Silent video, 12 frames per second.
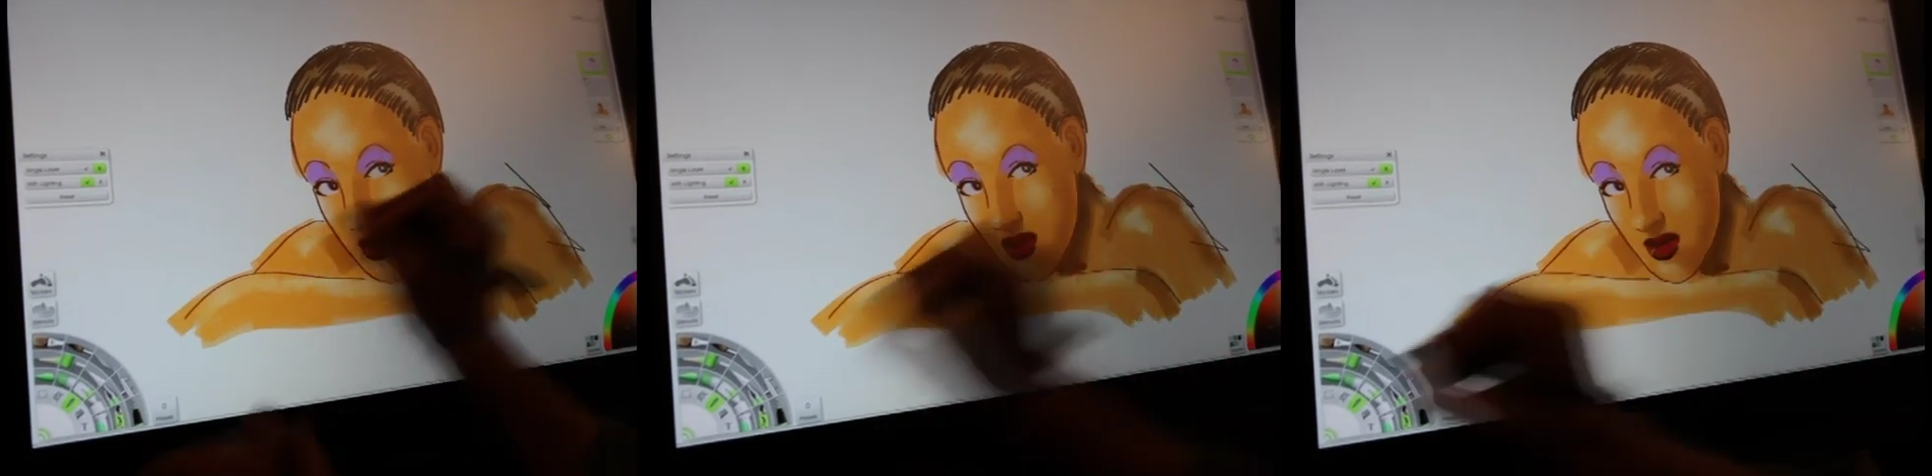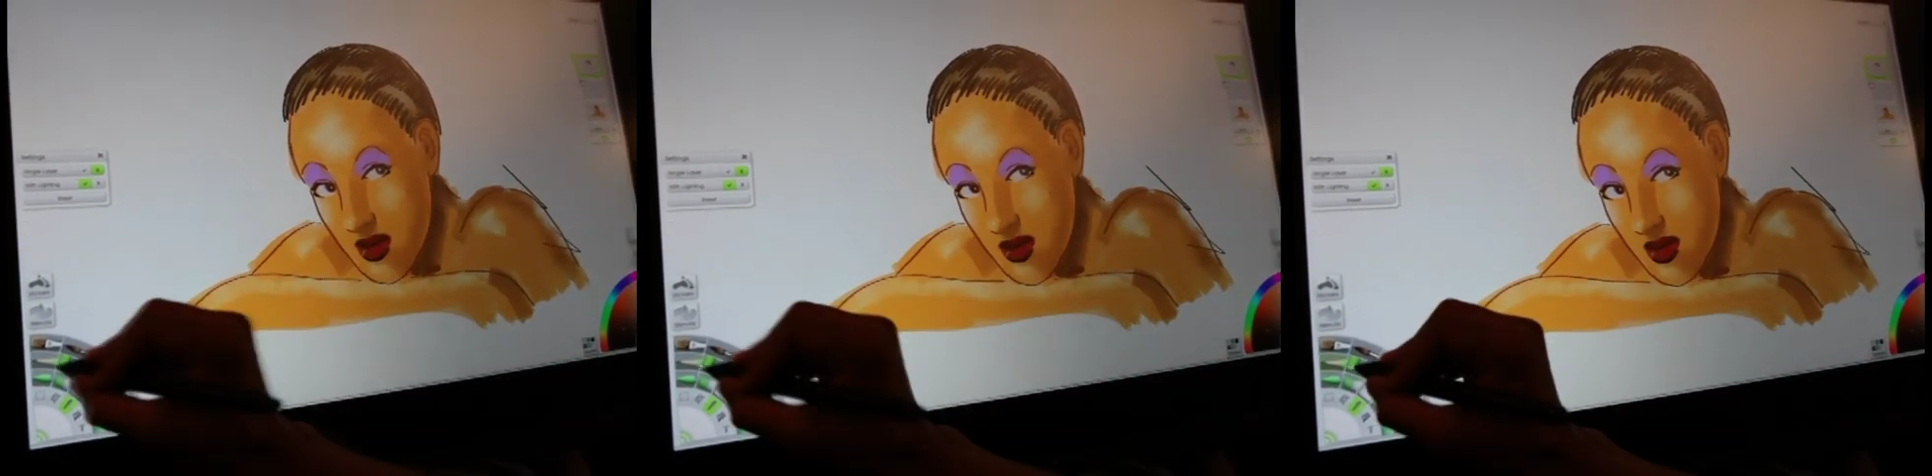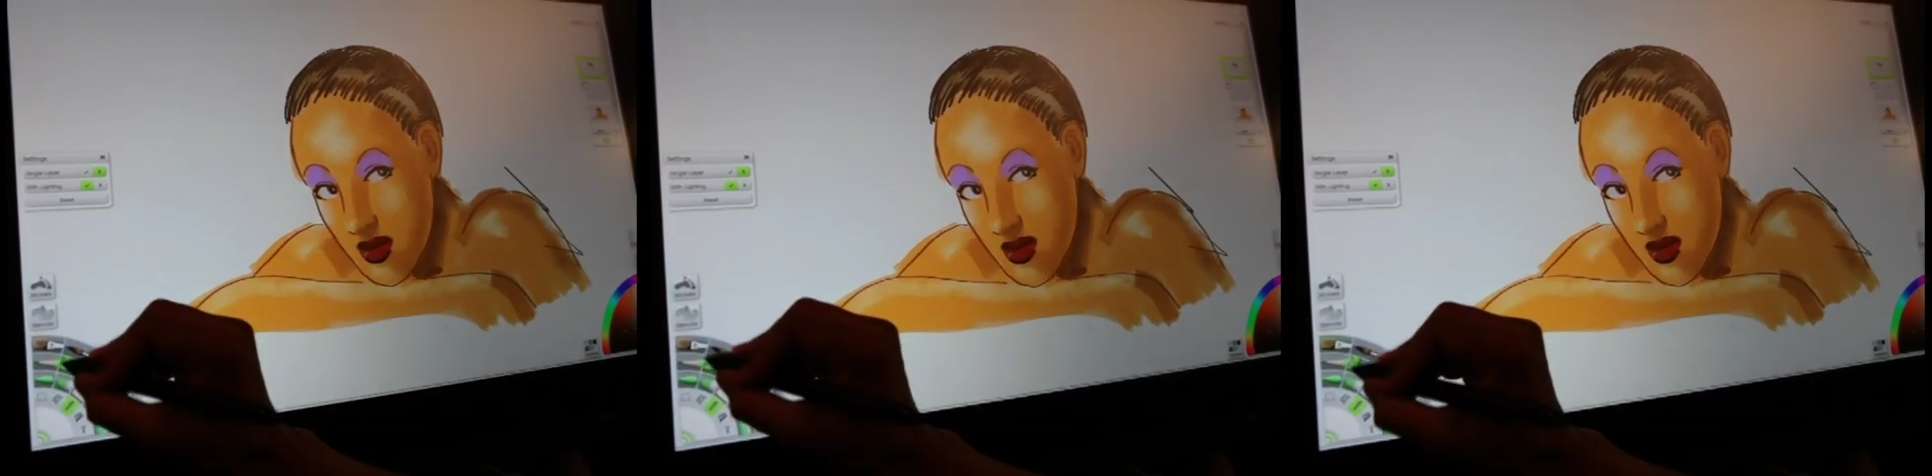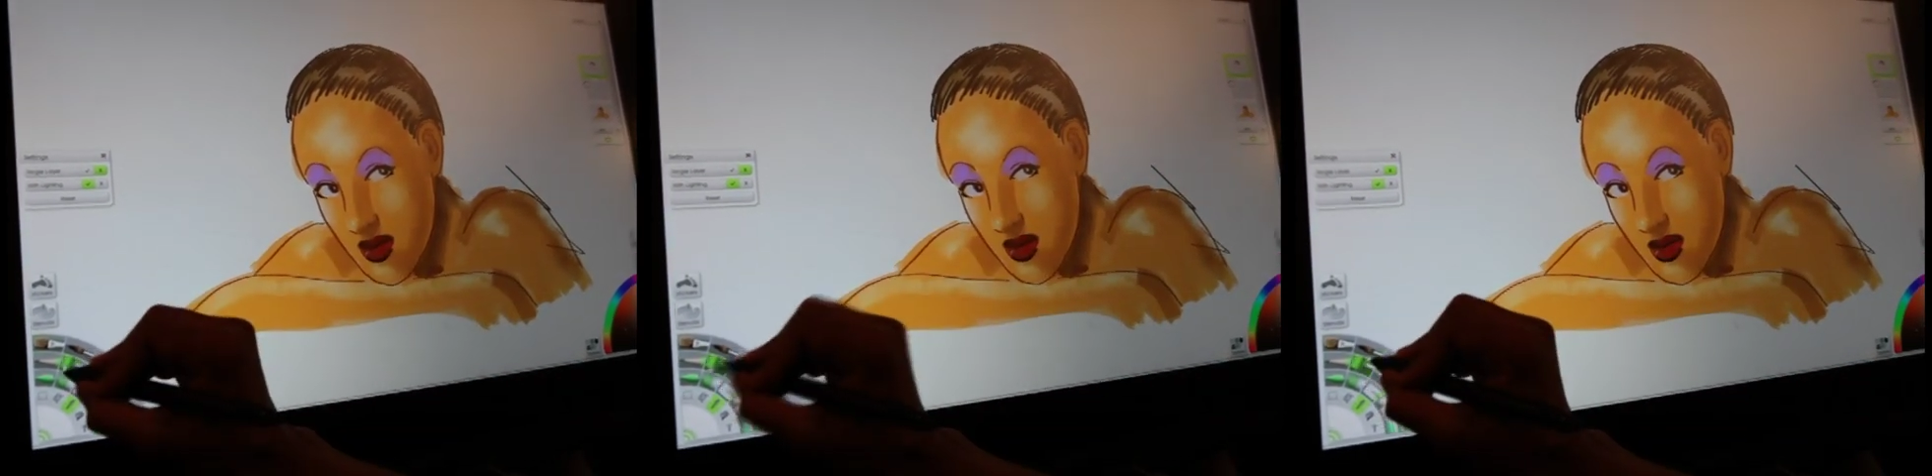that was
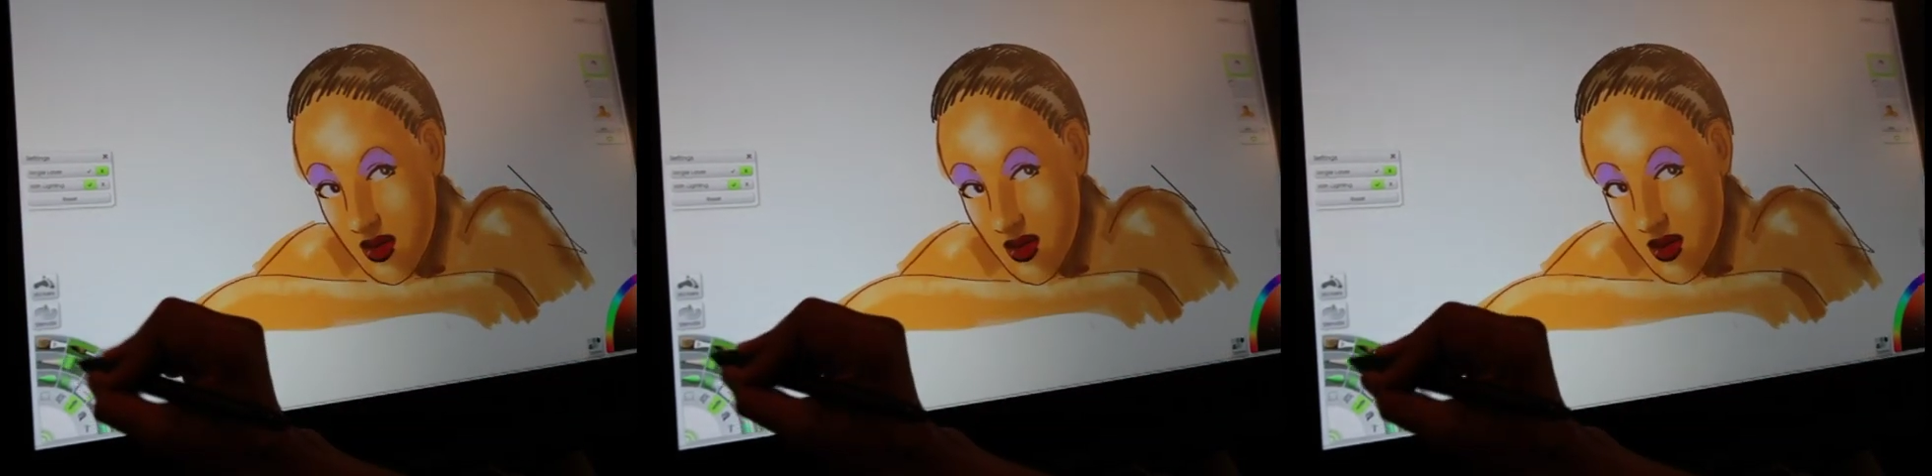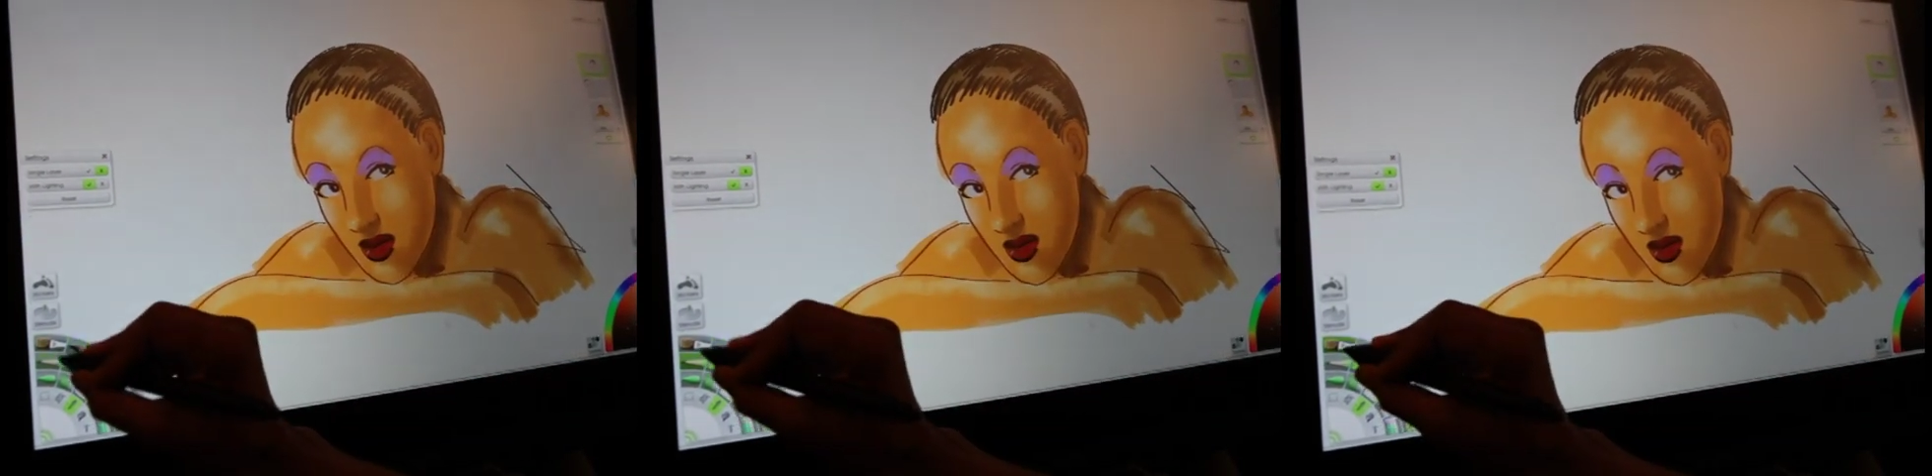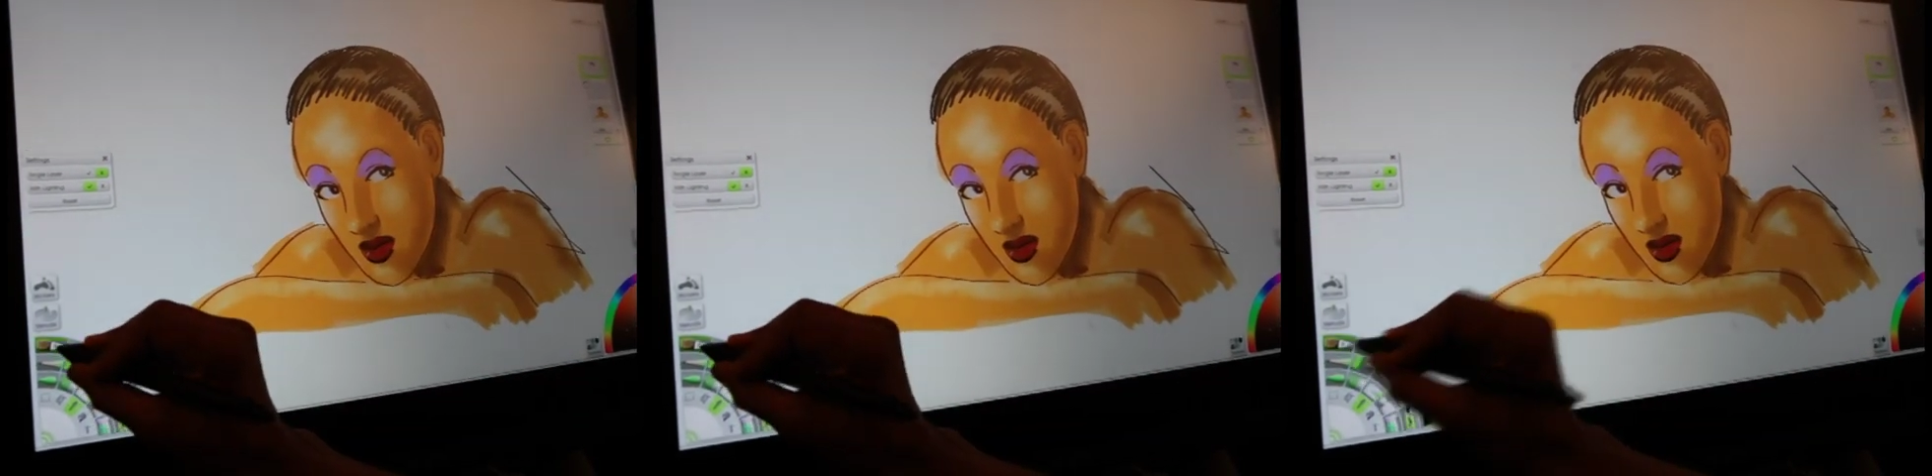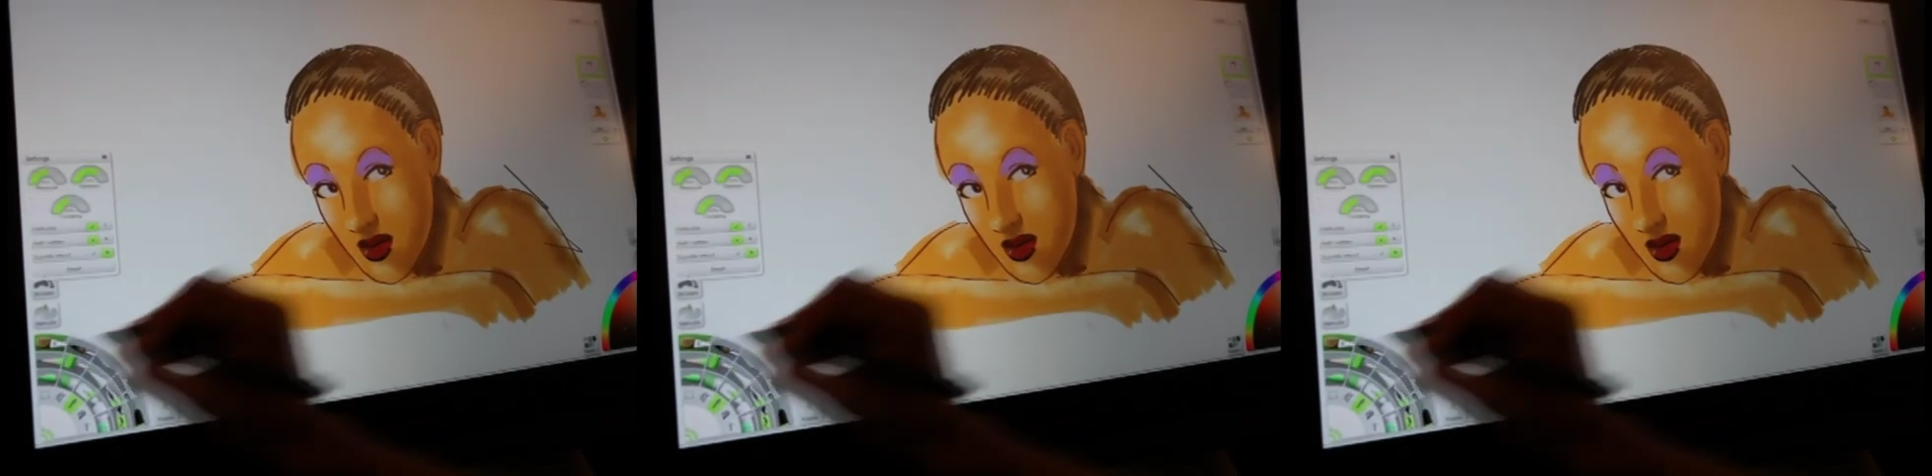from Jamaica, I think.